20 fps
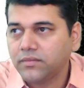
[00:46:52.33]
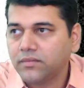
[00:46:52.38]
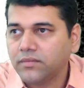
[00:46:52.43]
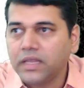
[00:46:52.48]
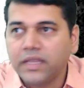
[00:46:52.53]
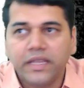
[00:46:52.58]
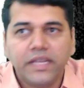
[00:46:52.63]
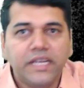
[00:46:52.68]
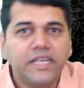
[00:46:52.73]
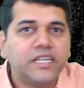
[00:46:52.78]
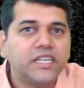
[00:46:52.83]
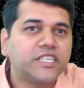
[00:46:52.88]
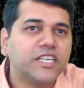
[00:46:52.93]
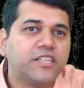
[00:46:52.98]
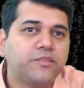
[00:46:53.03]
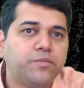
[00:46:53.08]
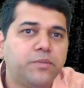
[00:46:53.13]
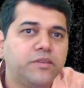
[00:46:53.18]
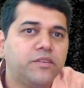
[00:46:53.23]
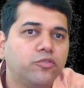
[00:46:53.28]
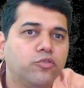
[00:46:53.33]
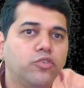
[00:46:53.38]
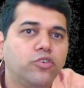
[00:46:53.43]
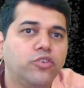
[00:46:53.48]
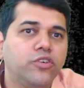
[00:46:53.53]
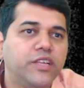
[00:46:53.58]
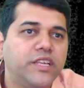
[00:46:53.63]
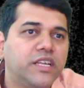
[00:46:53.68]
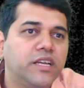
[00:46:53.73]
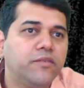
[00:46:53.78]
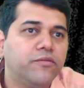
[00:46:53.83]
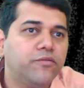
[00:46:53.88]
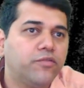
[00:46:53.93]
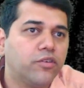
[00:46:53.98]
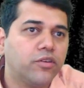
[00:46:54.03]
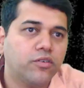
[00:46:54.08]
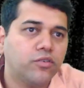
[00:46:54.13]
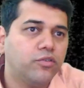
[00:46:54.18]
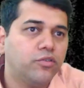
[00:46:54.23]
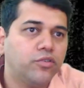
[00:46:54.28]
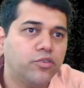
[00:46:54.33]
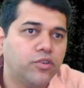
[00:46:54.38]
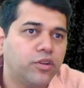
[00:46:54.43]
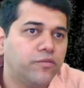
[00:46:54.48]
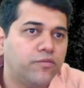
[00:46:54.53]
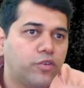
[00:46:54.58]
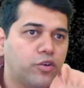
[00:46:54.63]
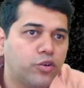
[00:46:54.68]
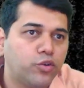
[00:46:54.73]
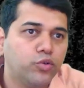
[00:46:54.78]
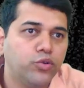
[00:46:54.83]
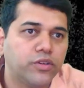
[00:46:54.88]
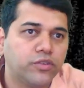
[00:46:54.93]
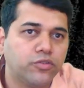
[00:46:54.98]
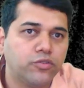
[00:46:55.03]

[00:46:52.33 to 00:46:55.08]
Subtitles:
Interest expense is going to come for 2 years.